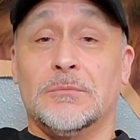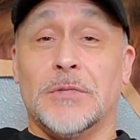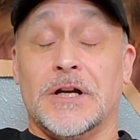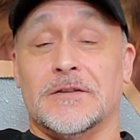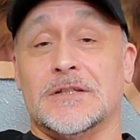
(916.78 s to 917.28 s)

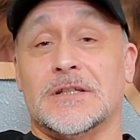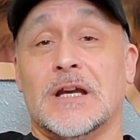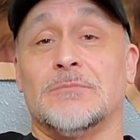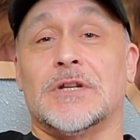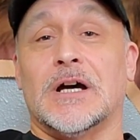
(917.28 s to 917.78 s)
But at the
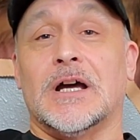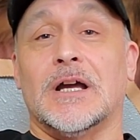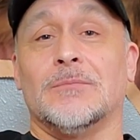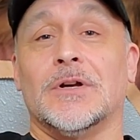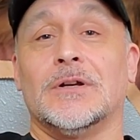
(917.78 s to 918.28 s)
same
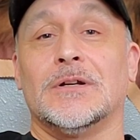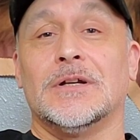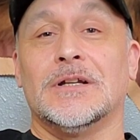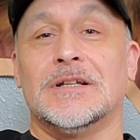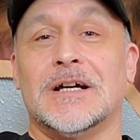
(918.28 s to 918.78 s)
time,
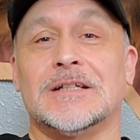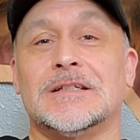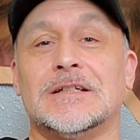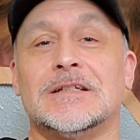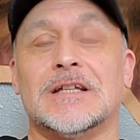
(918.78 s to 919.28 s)
it
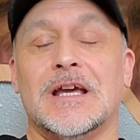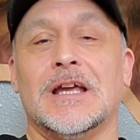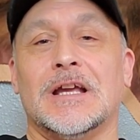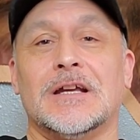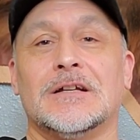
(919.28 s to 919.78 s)
doesn't
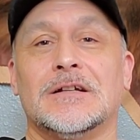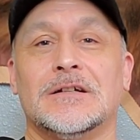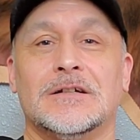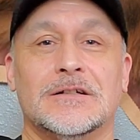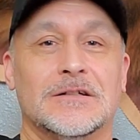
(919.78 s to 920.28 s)
take
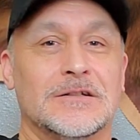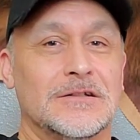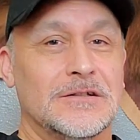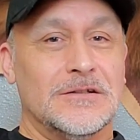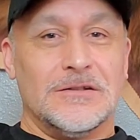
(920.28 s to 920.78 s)

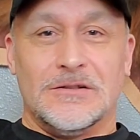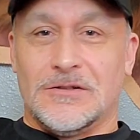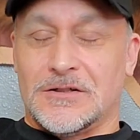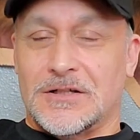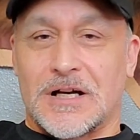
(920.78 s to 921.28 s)

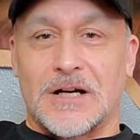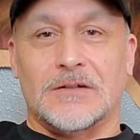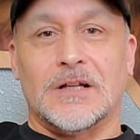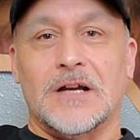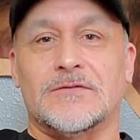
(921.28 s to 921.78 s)
your
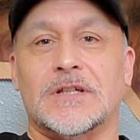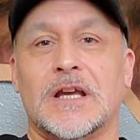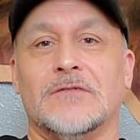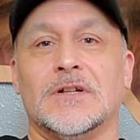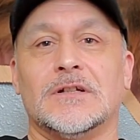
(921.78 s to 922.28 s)
entire life
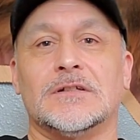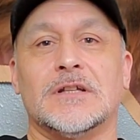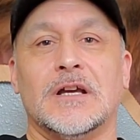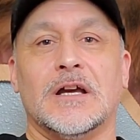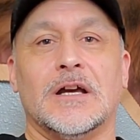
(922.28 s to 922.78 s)
savings
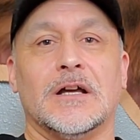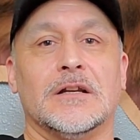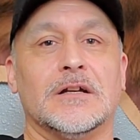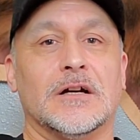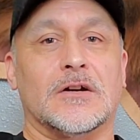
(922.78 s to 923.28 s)

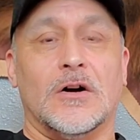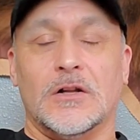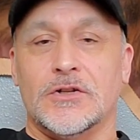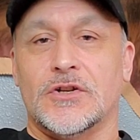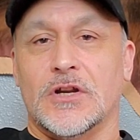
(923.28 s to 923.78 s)
and a
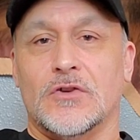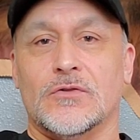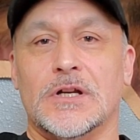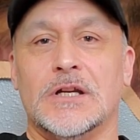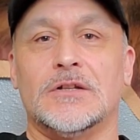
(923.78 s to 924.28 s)
college
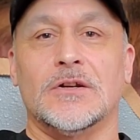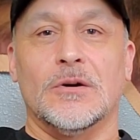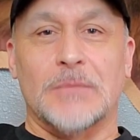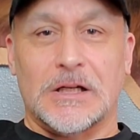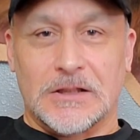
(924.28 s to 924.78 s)
degree to
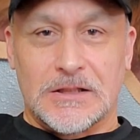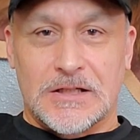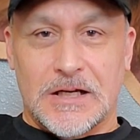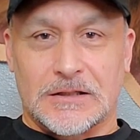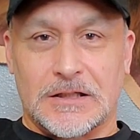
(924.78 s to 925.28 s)
go metal
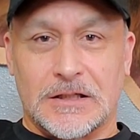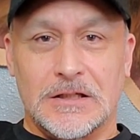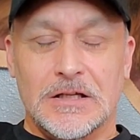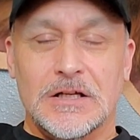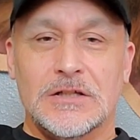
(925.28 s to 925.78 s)
detecting.
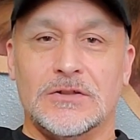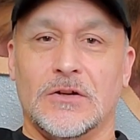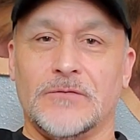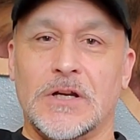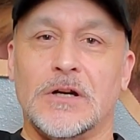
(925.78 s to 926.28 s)
So
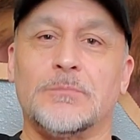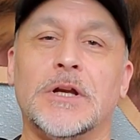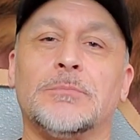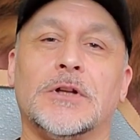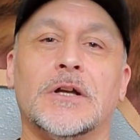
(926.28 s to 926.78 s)
if you hear
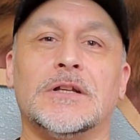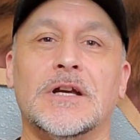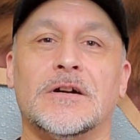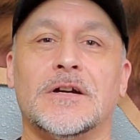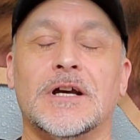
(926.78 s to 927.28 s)
people on the
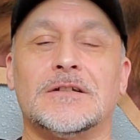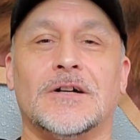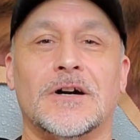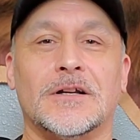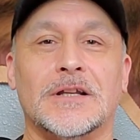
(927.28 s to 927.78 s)
internet
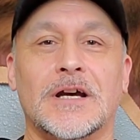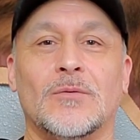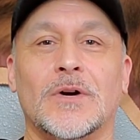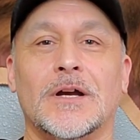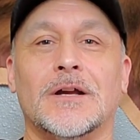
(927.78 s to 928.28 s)
talking that
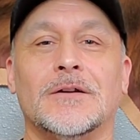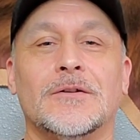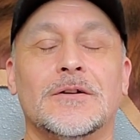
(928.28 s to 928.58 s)
way,